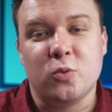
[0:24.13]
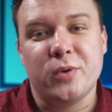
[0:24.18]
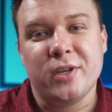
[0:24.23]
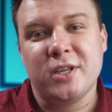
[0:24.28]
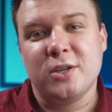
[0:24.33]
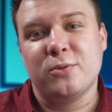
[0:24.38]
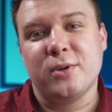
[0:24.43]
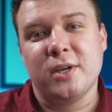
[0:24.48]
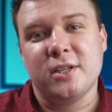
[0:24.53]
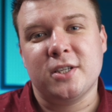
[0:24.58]
We
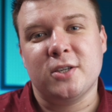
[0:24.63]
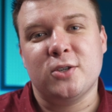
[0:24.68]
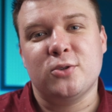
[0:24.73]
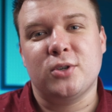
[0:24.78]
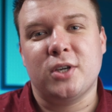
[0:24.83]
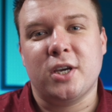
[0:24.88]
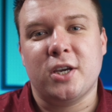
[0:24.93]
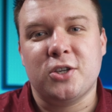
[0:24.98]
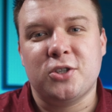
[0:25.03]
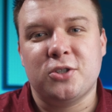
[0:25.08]
create
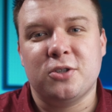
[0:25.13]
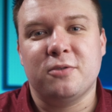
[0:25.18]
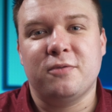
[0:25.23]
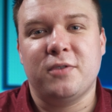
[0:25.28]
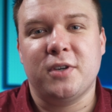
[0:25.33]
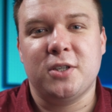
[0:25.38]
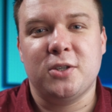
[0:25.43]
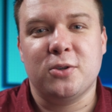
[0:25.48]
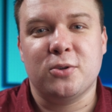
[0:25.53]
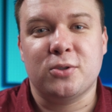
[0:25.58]
educational
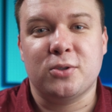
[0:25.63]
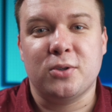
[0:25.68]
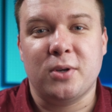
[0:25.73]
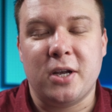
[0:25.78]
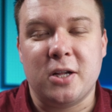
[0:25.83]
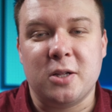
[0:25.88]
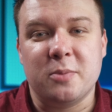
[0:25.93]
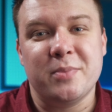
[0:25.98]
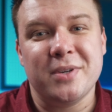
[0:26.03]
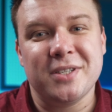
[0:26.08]
videos to
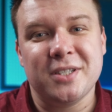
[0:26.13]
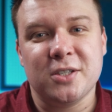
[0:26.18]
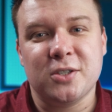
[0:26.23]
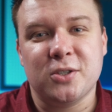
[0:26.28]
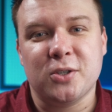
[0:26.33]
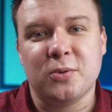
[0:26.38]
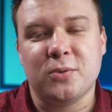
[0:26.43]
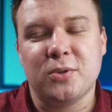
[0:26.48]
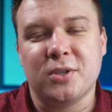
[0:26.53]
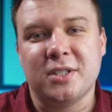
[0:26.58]
help
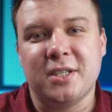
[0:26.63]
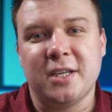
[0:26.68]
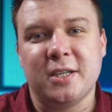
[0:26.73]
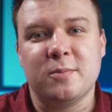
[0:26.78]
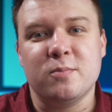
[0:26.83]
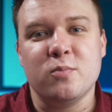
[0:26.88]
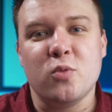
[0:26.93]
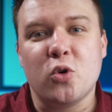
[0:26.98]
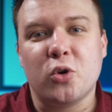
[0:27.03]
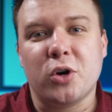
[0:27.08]
business owners
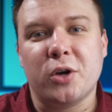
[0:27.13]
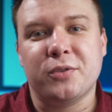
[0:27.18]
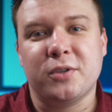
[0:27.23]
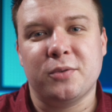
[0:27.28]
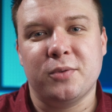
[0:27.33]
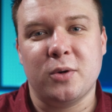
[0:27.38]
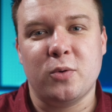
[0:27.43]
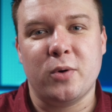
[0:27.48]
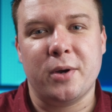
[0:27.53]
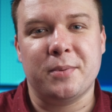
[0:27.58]
get more out
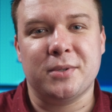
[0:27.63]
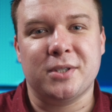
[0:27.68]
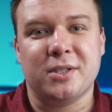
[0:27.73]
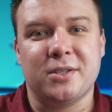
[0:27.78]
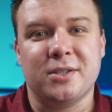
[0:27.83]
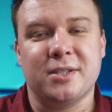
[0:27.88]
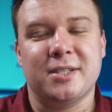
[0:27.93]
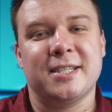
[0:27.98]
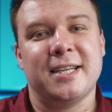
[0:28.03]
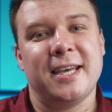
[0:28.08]
of their
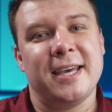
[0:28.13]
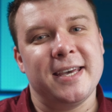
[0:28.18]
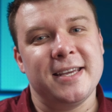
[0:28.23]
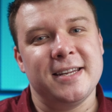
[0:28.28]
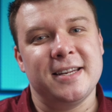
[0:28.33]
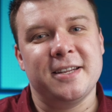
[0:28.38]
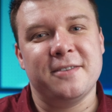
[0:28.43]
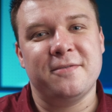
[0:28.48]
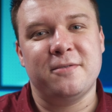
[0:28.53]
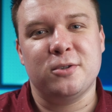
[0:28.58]
websites
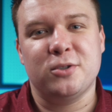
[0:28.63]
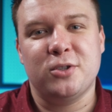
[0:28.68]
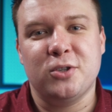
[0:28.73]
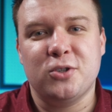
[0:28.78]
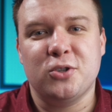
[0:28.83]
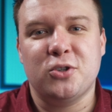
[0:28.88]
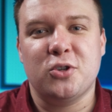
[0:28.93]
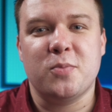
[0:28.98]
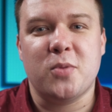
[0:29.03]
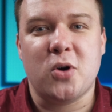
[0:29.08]
and leverage
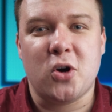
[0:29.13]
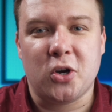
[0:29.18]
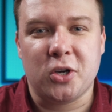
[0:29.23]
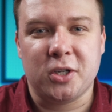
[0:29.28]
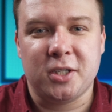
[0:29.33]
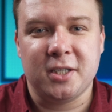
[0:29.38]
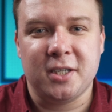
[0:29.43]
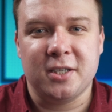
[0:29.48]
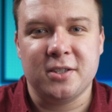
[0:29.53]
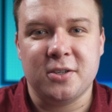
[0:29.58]
digital
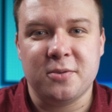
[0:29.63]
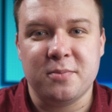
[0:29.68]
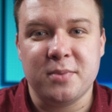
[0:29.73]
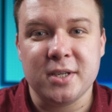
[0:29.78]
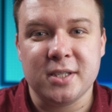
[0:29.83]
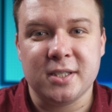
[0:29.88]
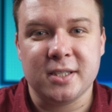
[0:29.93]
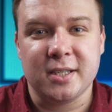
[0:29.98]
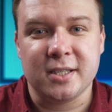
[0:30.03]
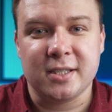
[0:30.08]
marketing in their
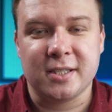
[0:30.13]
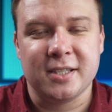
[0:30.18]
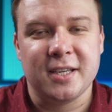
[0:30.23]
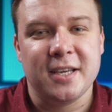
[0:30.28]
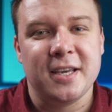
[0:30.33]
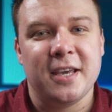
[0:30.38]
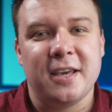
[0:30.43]
business.